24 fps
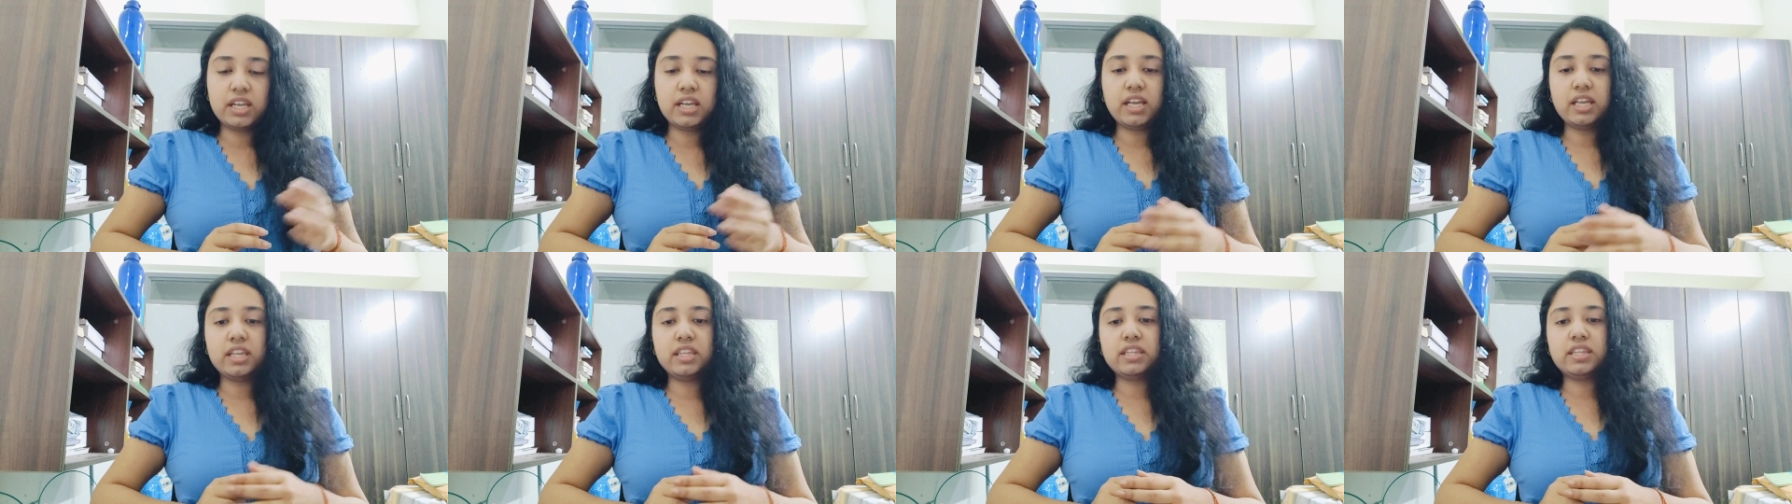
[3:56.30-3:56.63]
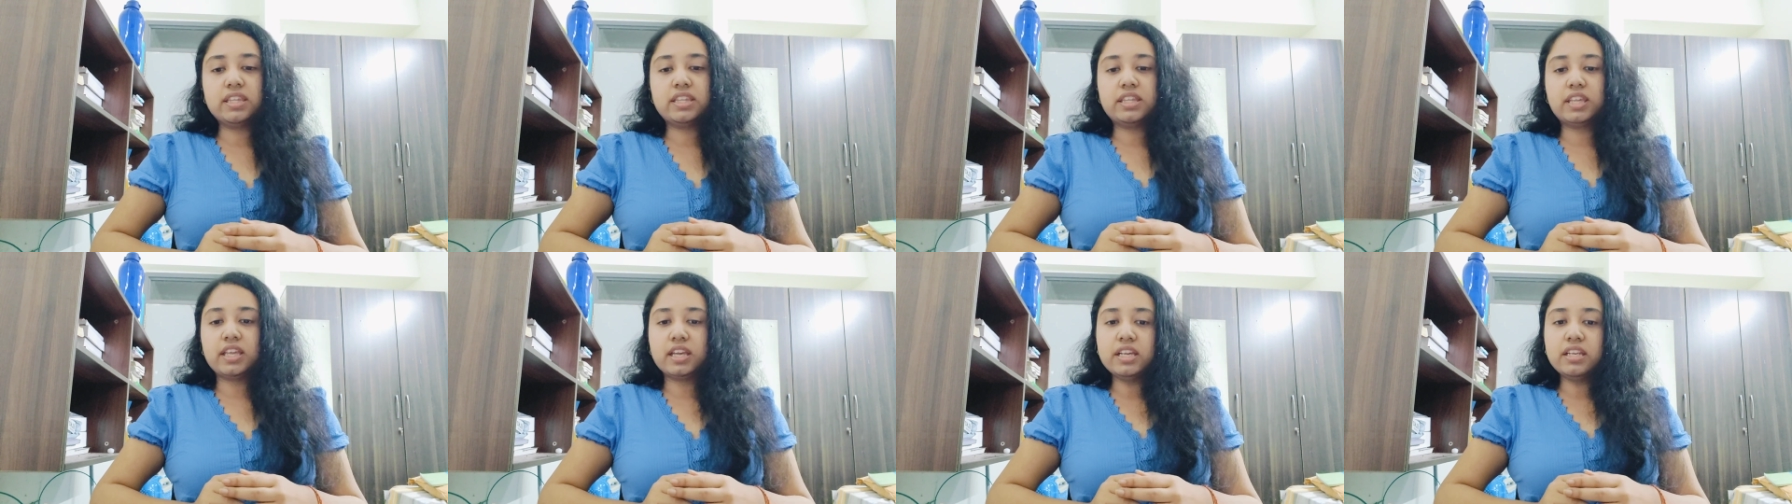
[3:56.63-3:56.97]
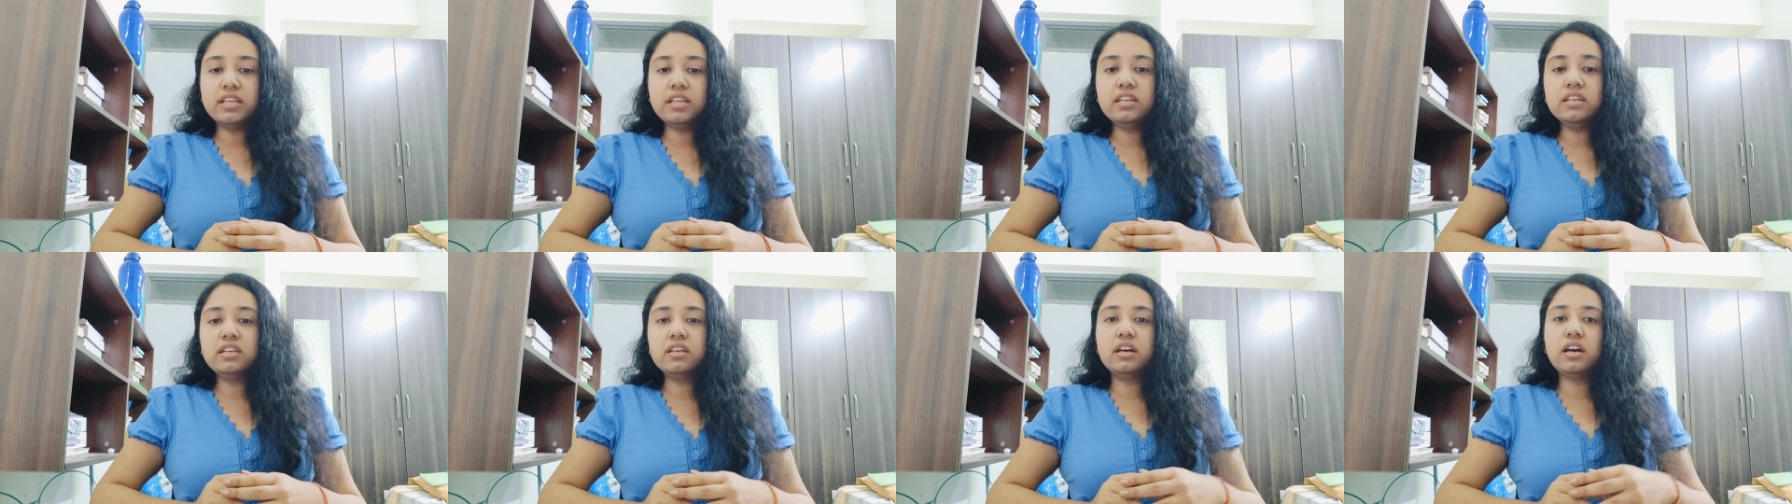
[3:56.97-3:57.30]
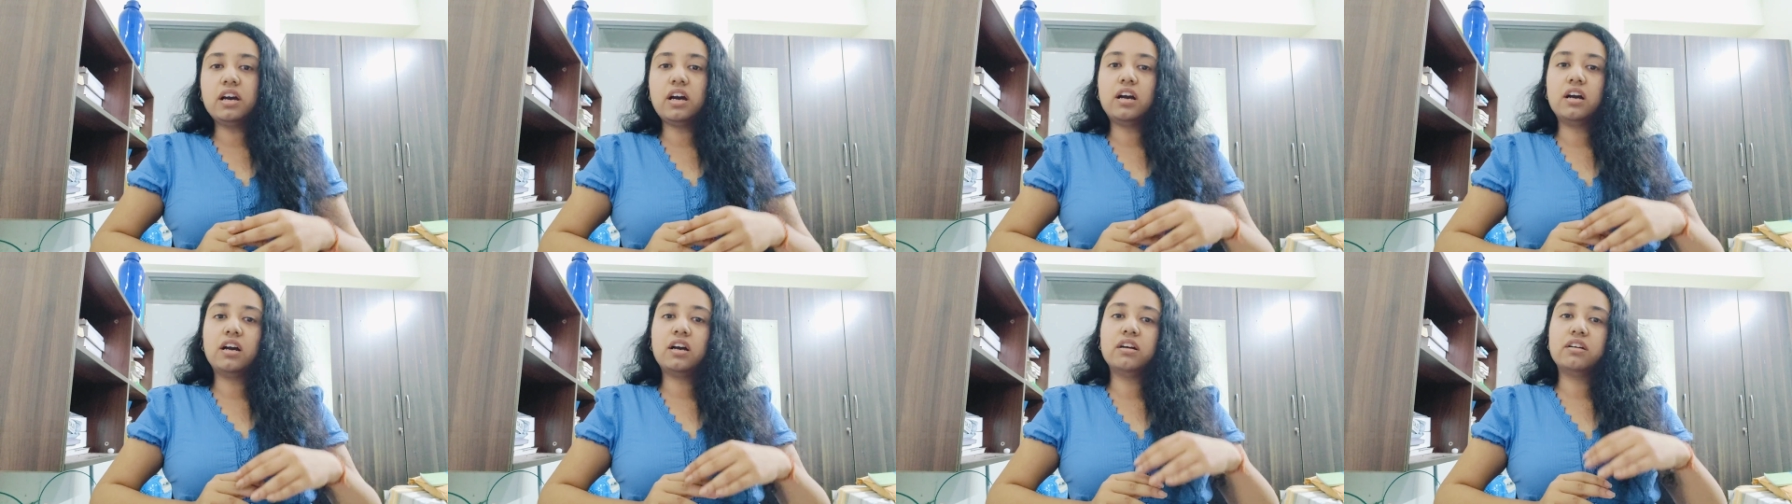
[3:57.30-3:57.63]
and then
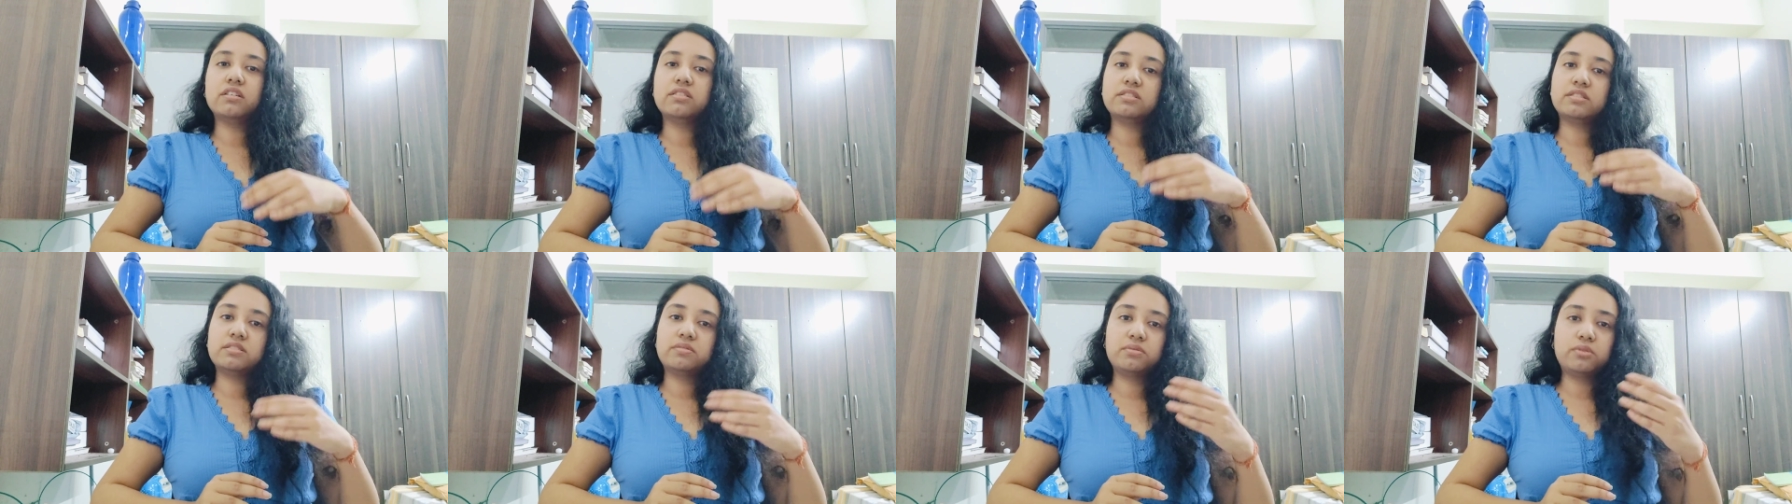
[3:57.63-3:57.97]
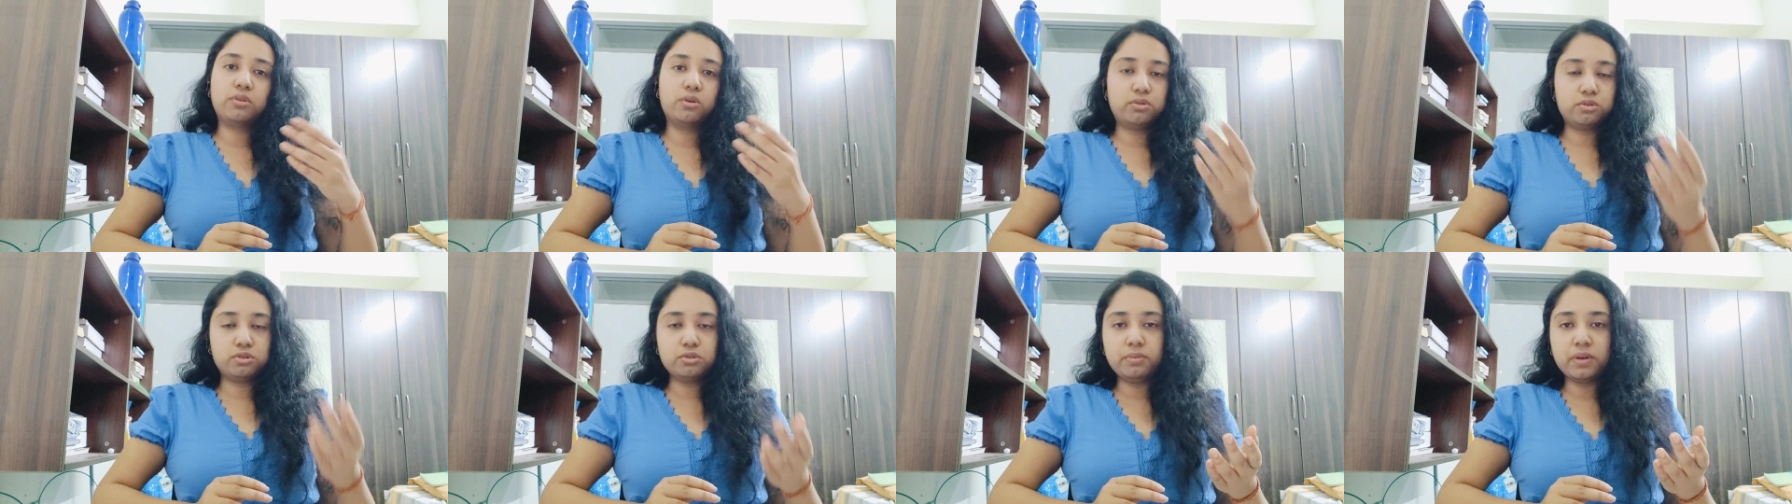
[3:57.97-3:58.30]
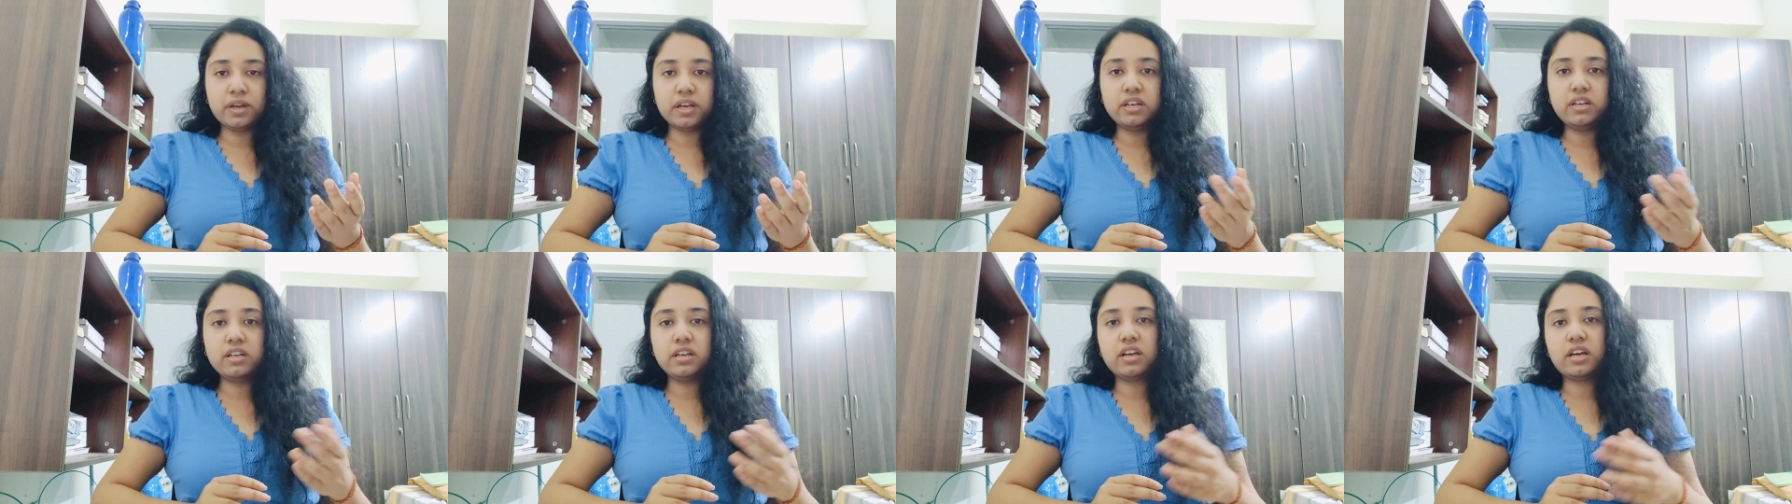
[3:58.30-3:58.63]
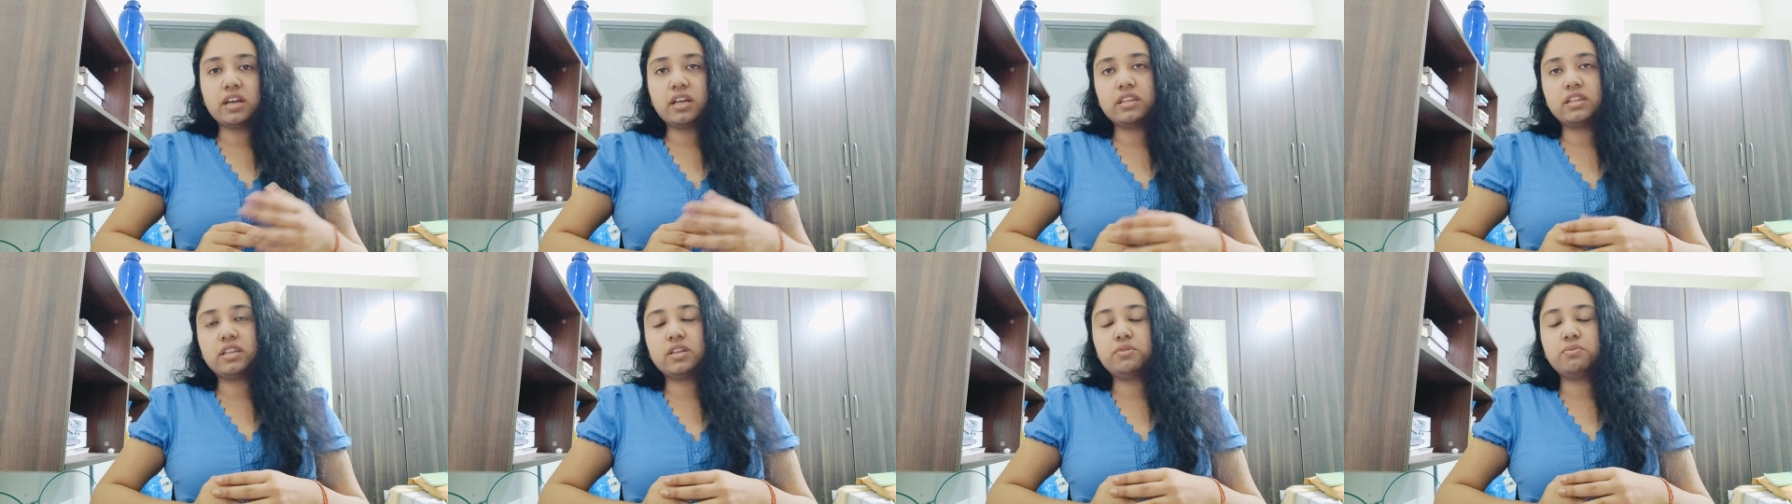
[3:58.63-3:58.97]
go to bed
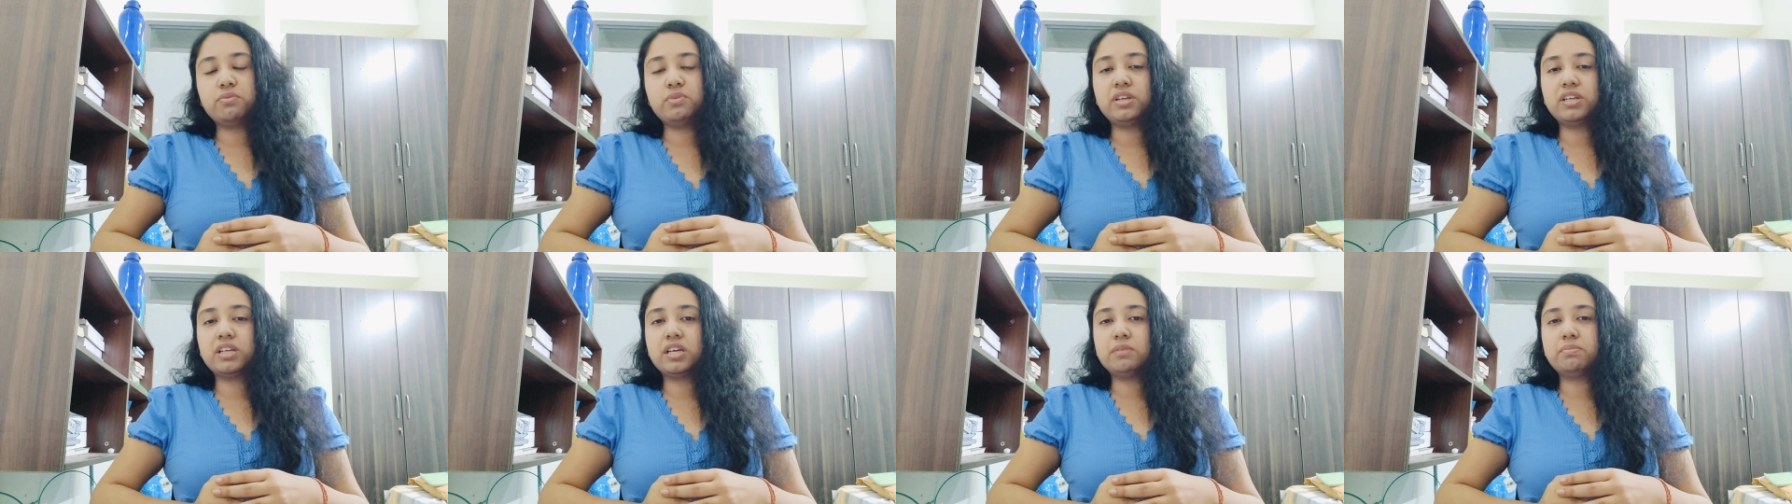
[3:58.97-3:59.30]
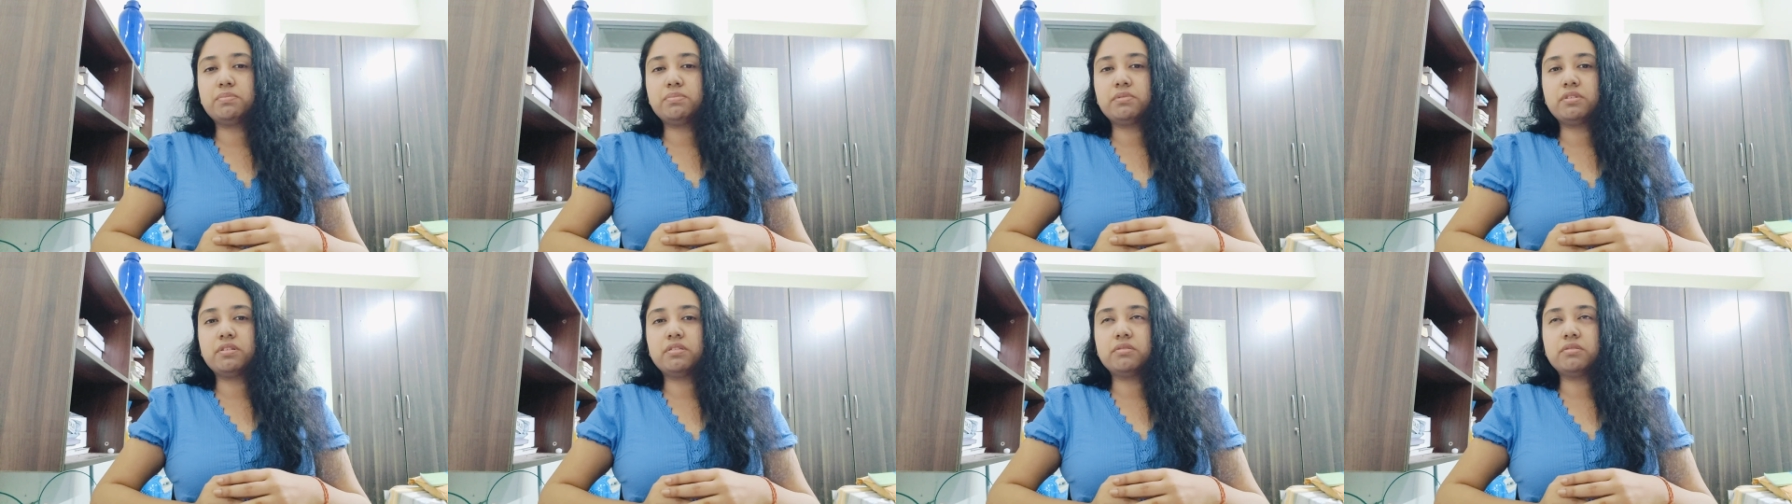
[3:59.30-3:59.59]
and then wake up